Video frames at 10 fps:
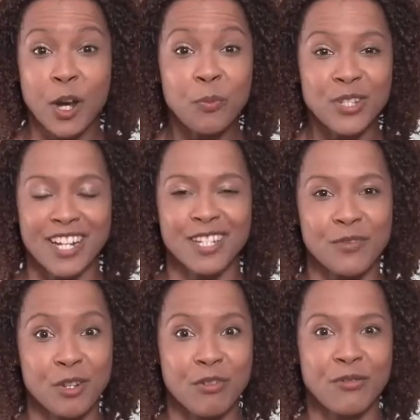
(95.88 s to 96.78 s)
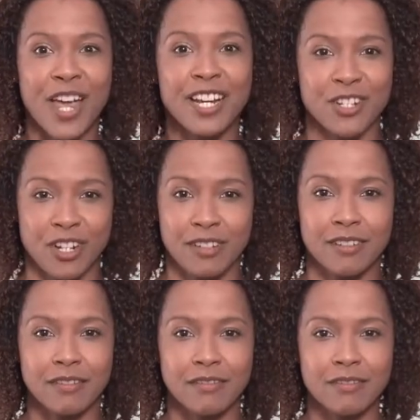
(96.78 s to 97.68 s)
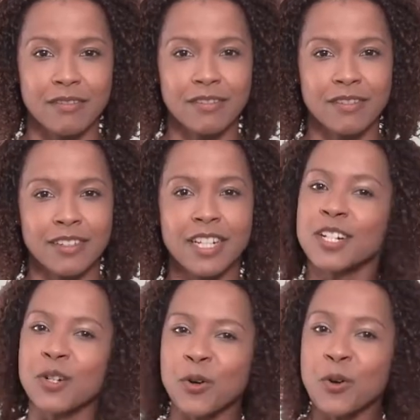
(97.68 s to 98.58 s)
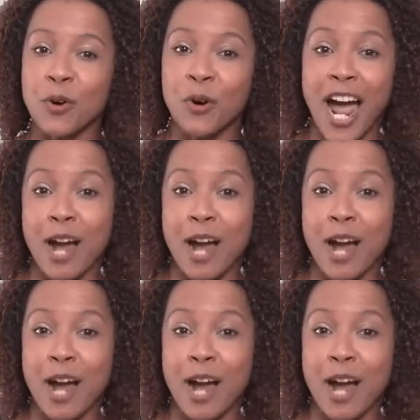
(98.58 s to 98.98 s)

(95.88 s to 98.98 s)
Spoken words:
the object of your affection? Or